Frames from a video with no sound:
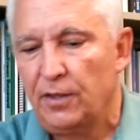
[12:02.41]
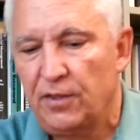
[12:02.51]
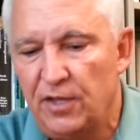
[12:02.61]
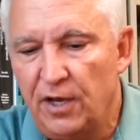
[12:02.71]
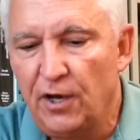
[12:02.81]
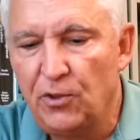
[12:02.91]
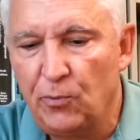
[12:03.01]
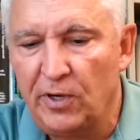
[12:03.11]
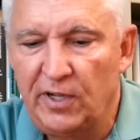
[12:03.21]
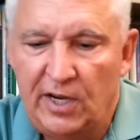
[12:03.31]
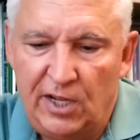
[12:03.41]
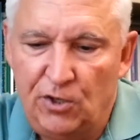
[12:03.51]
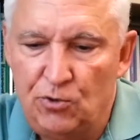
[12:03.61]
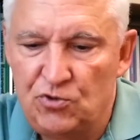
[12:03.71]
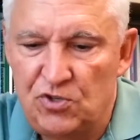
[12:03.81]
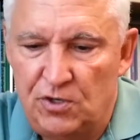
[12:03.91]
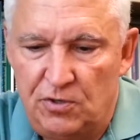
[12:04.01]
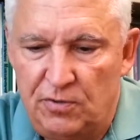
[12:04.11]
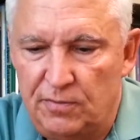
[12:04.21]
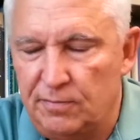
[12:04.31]
The other one that I use that
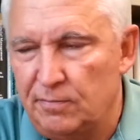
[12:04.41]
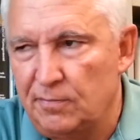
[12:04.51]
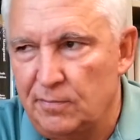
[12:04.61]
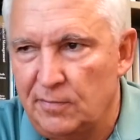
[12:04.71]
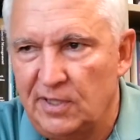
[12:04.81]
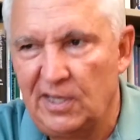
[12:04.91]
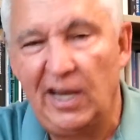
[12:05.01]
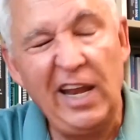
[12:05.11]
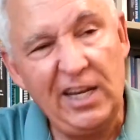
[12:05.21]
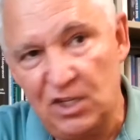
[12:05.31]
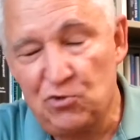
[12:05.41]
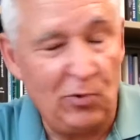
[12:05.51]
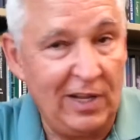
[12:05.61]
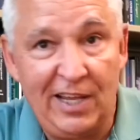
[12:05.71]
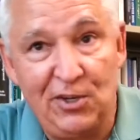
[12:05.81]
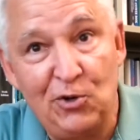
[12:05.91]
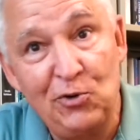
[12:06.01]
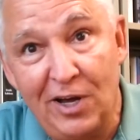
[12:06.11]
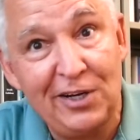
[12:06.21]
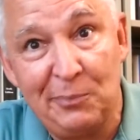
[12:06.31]
Canadians relate to,
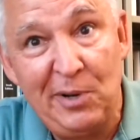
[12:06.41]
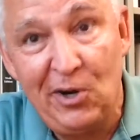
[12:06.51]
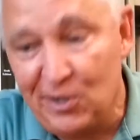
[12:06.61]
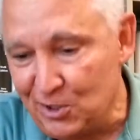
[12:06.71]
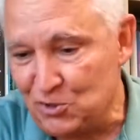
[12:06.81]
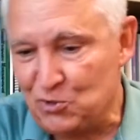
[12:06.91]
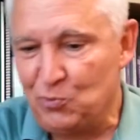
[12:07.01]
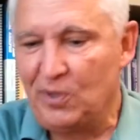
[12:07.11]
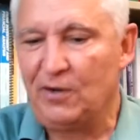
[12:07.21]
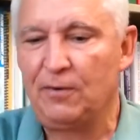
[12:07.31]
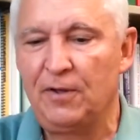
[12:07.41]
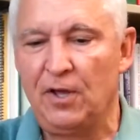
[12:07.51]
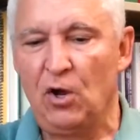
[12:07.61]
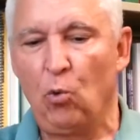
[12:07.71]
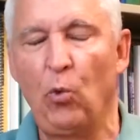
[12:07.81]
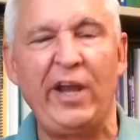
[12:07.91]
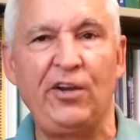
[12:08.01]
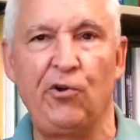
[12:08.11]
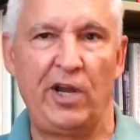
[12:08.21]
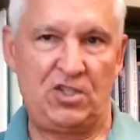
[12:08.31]
not Americans so well, Wayne
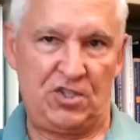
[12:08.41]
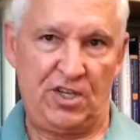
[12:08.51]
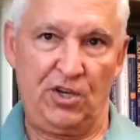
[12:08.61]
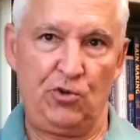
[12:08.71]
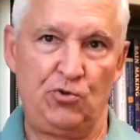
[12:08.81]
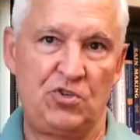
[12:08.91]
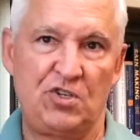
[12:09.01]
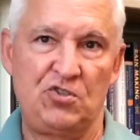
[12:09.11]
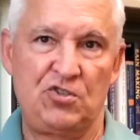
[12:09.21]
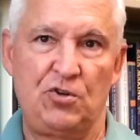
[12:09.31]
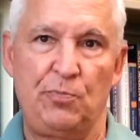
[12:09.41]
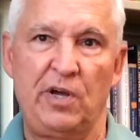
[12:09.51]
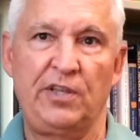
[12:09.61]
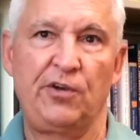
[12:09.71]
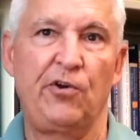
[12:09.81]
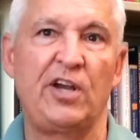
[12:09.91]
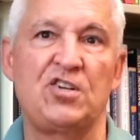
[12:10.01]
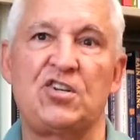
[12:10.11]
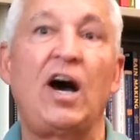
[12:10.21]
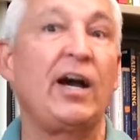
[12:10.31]
Gretzky, who's considered probably the
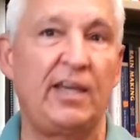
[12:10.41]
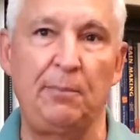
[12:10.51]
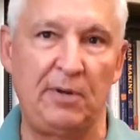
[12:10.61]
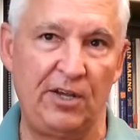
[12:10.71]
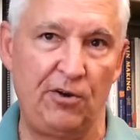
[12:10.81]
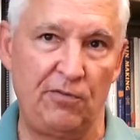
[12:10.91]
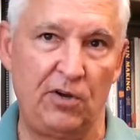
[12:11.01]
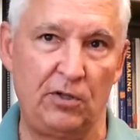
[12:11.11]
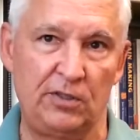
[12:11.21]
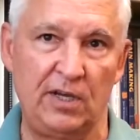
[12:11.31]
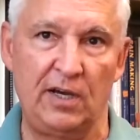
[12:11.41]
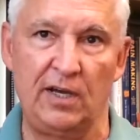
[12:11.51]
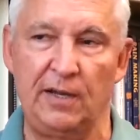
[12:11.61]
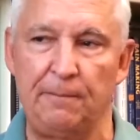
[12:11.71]
greatest hockey player of all time,